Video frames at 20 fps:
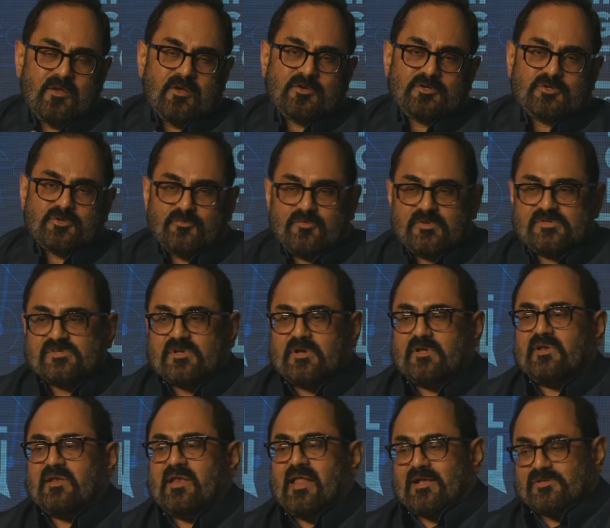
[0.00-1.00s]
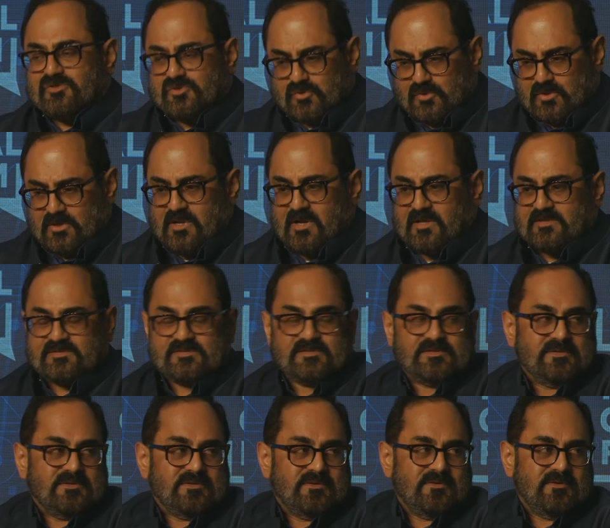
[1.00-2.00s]
To which a natural
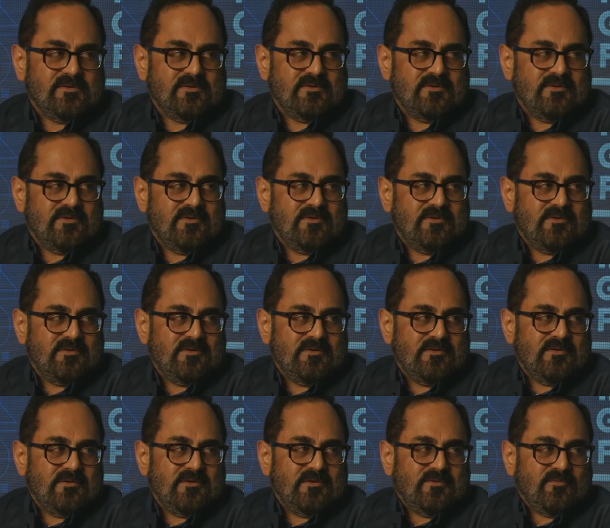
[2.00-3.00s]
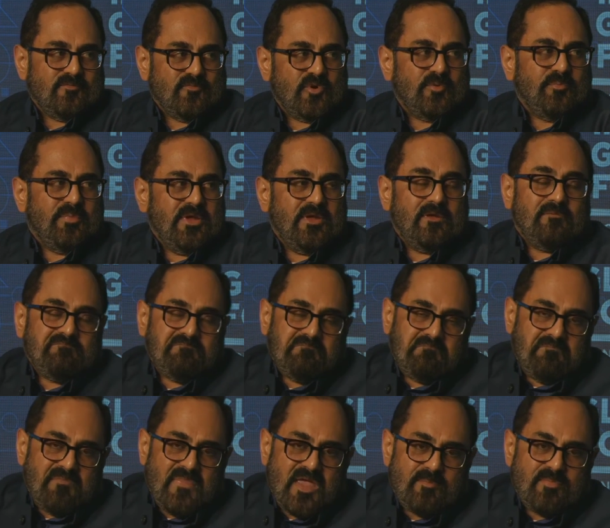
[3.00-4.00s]
answer would be
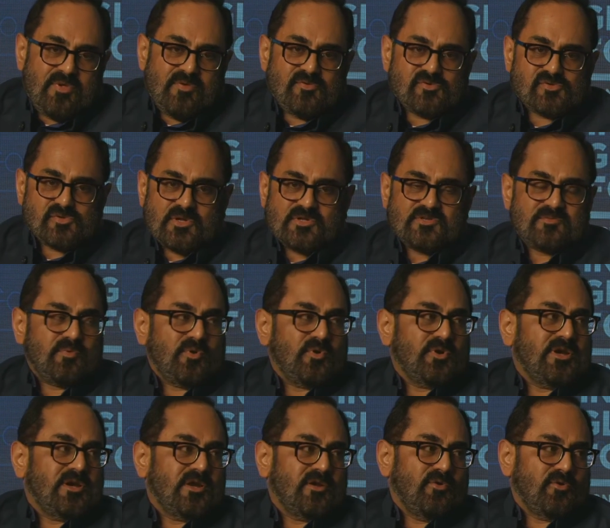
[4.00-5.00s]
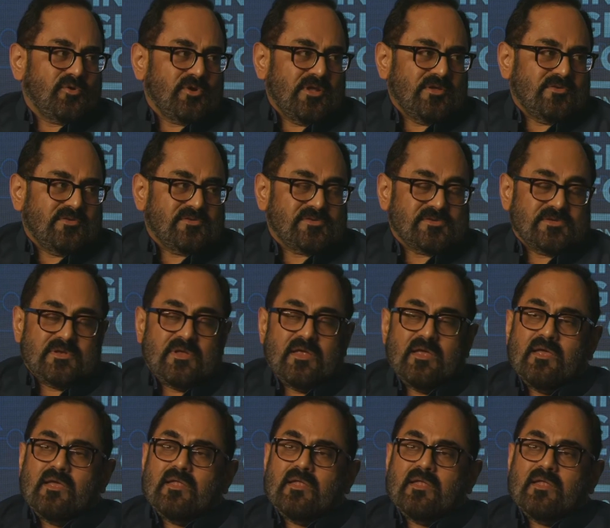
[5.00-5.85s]
maybe we should explore data localization.